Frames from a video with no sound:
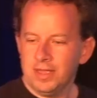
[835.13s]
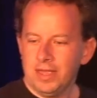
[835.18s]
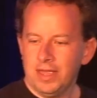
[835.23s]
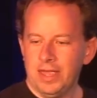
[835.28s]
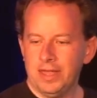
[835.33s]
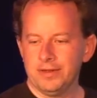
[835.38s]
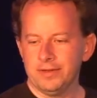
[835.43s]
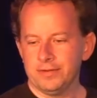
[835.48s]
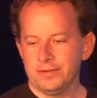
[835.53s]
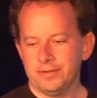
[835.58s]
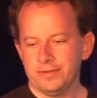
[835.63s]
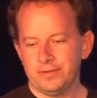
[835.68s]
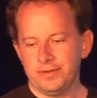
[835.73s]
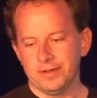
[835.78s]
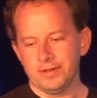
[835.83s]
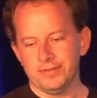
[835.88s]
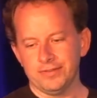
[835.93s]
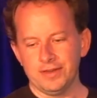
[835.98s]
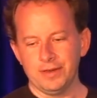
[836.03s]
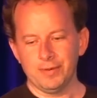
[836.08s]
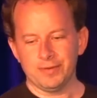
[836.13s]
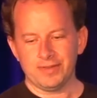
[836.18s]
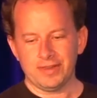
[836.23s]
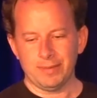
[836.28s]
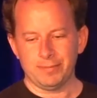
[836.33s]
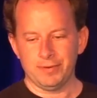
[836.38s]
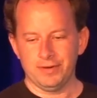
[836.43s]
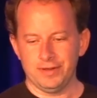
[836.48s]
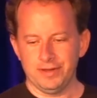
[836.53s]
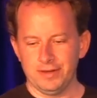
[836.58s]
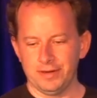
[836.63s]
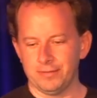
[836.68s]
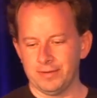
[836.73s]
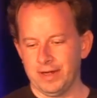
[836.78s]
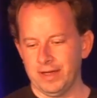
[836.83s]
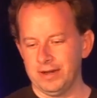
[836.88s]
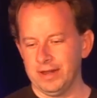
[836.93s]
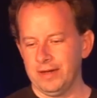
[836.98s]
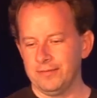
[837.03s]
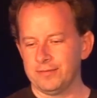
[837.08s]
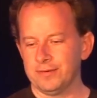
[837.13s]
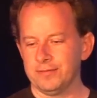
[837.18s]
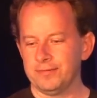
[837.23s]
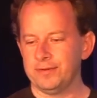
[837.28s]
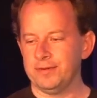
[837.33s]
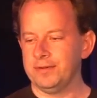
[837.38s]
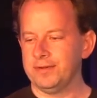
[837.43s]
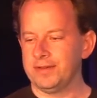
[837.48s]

And you can see what's happened here, right? After a few